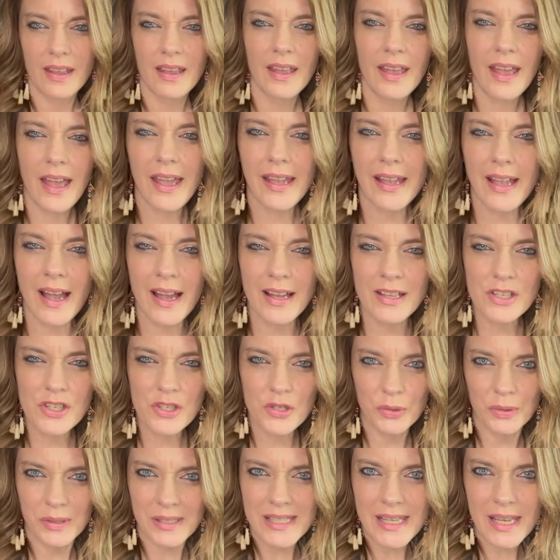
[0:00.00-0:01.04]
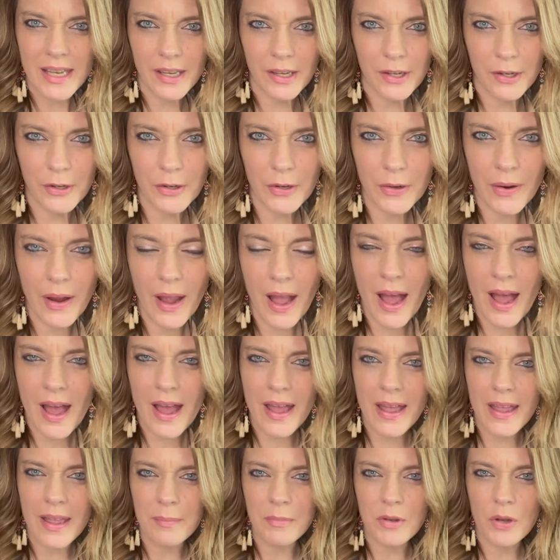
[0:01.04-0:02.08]
Hey guys, Jules here.
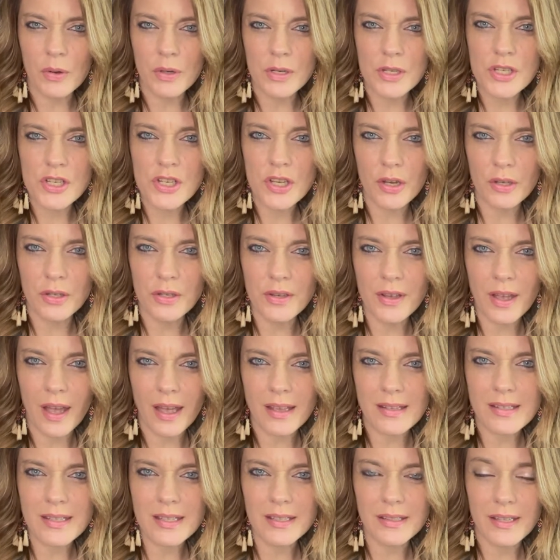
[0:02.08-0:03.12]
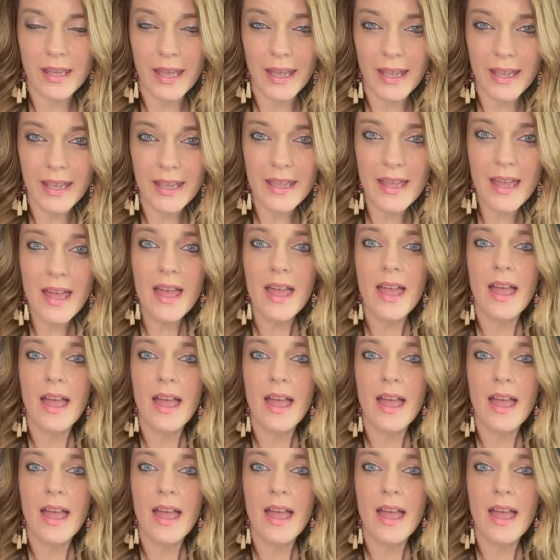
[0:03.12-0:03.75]
I am going to show you guys today